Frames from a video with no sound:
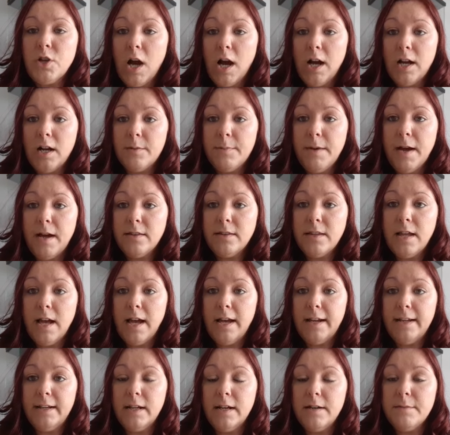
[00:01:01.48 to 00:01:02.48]
talk about
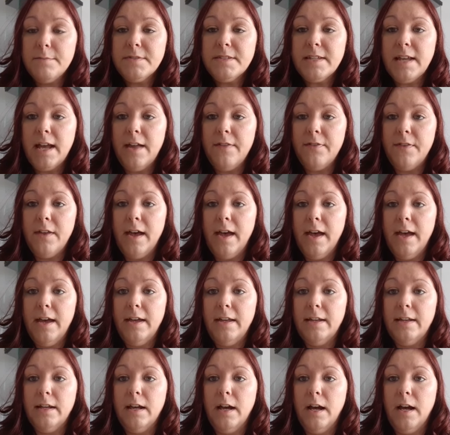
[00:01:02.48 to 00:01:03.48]
the items, and
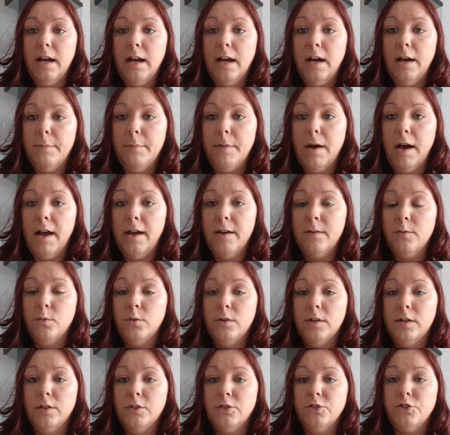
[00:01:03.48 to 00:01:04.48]
then I
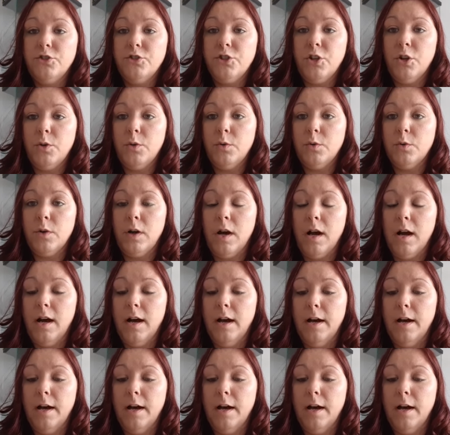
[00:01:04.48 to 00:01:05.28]
will show